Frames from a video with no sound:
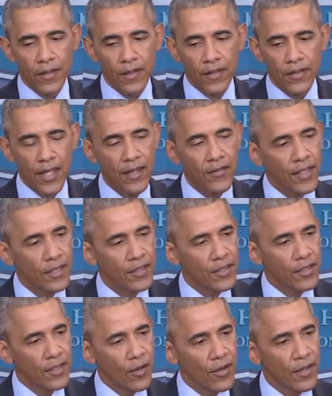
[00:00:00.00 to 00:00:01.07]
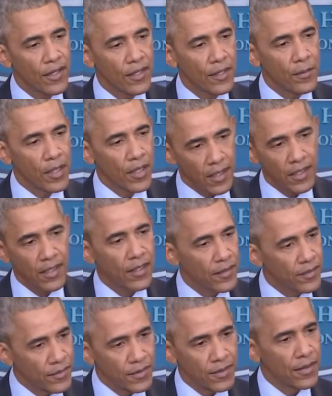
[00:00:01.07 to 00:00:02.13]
safety and security and the ability of